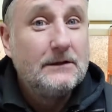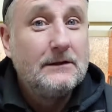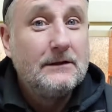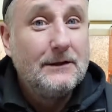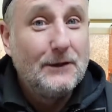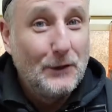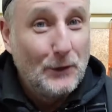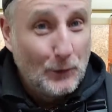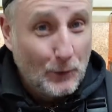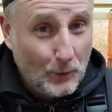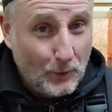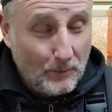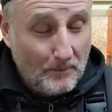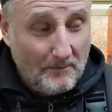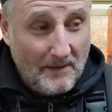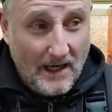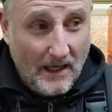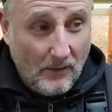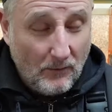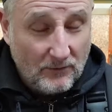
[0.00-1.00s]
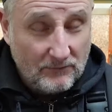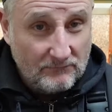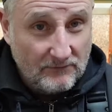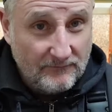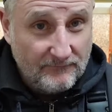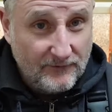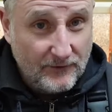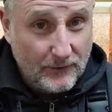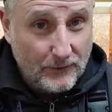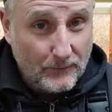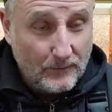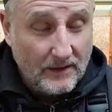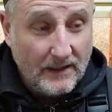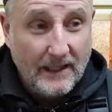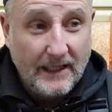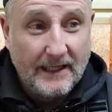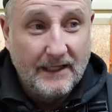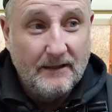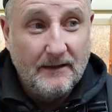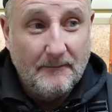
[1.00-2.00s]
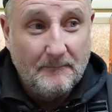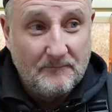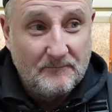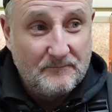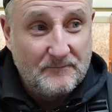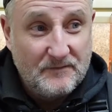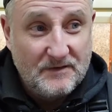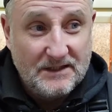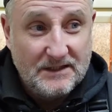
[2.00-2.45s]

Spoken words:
lawnmower review, and I'm